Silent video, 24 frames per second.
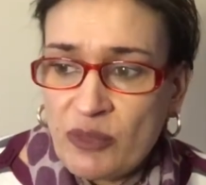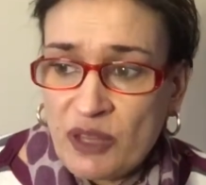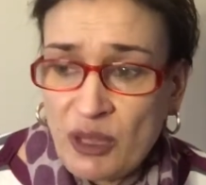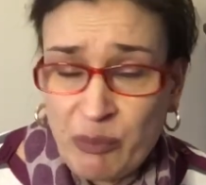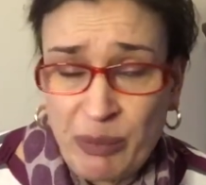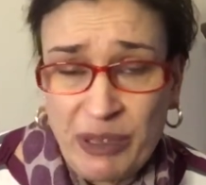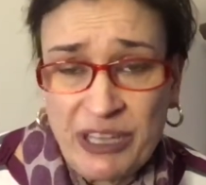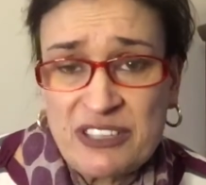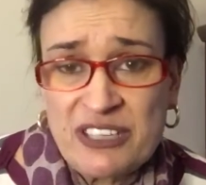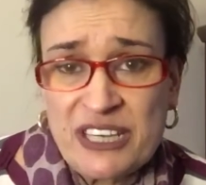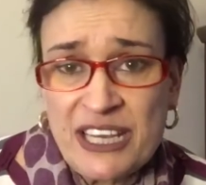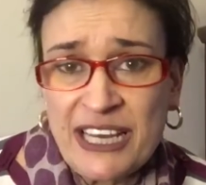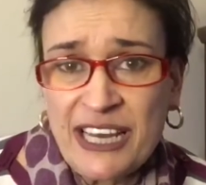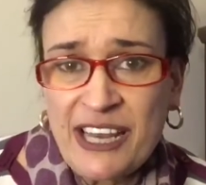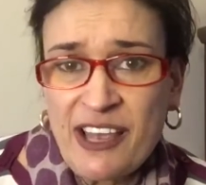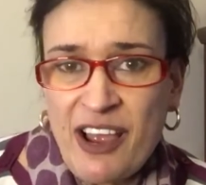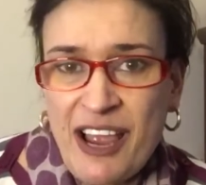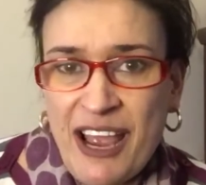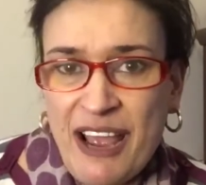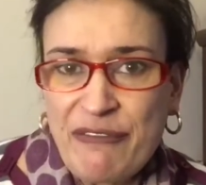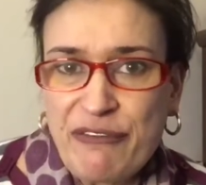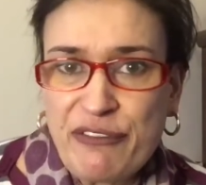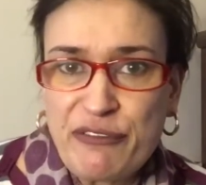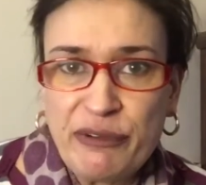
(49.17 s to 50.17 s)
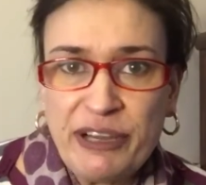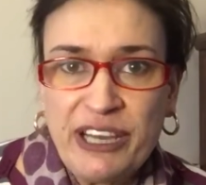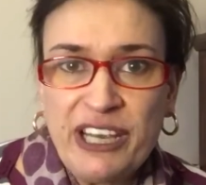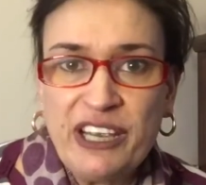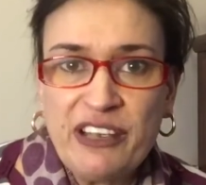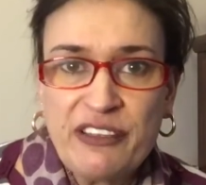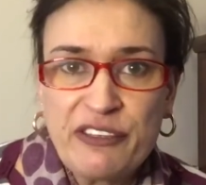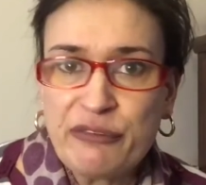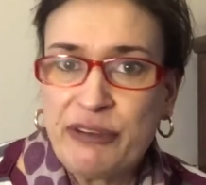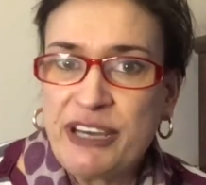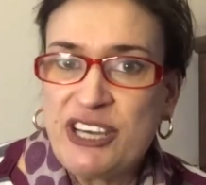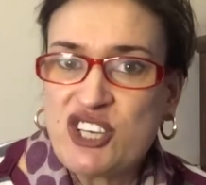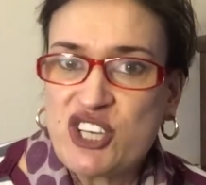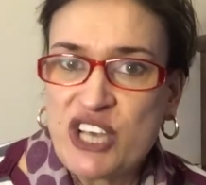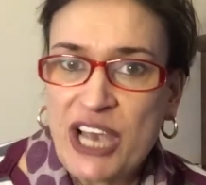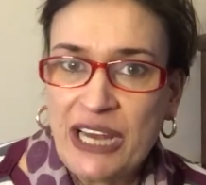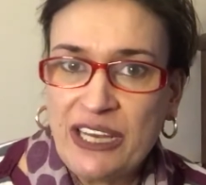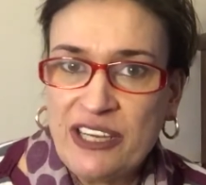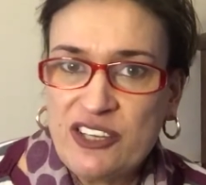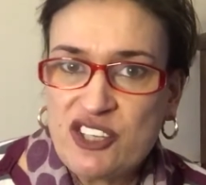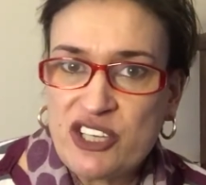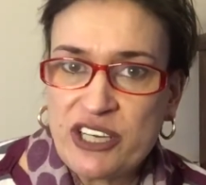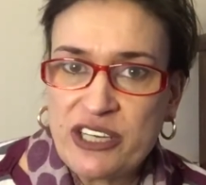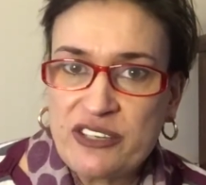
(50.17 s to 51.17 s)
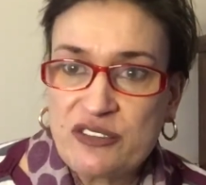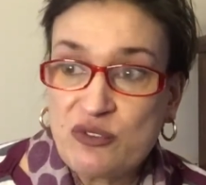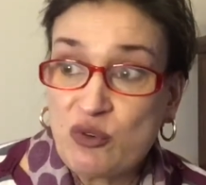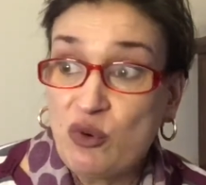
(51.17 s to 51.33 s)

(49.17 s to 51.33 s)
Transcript: basically, I have three challenges